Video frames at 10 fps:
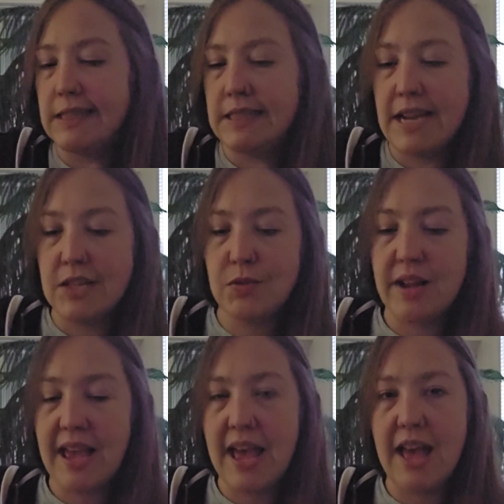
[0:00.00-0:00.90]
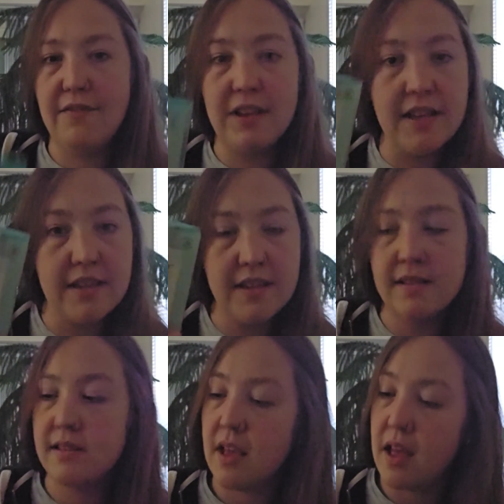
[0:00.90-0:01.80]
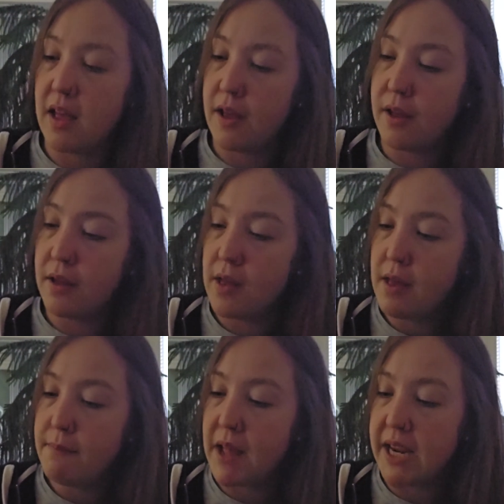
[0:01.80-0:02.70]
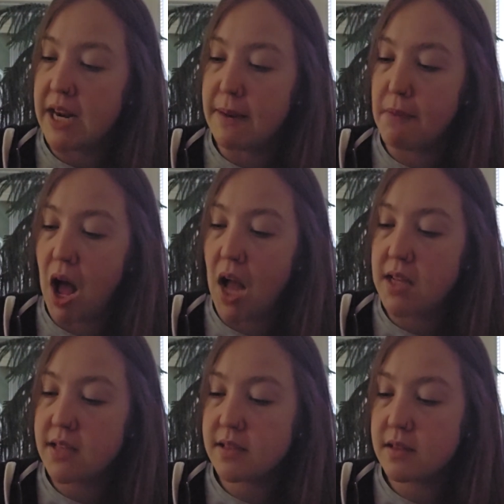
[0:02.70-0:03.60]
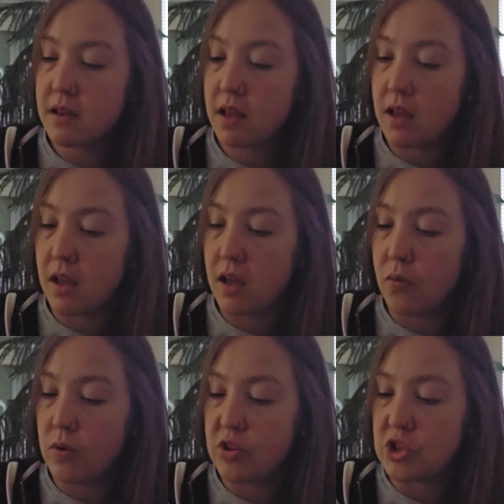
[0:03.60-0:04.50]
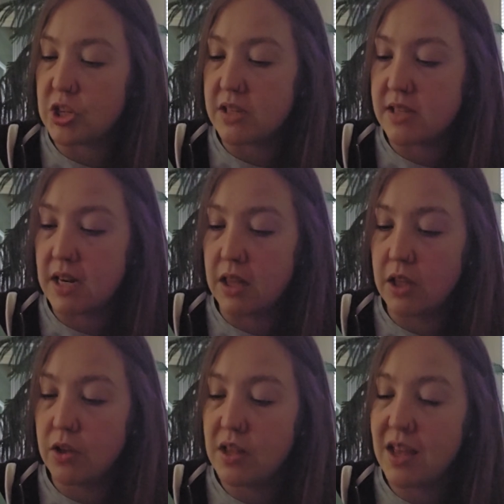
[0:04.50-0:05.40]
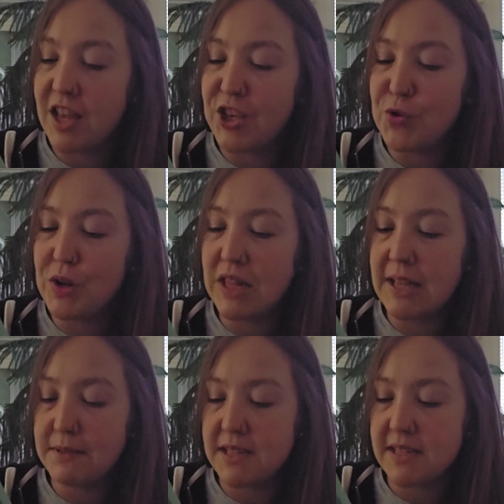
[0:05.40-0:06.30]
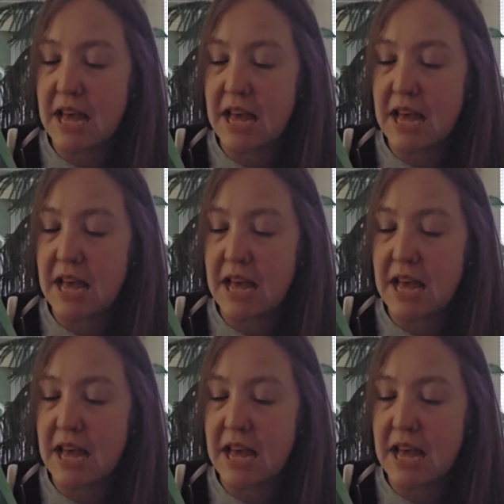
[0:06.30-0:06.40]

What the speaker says: Next one I have is Petty in a Box, which is an eucalyptus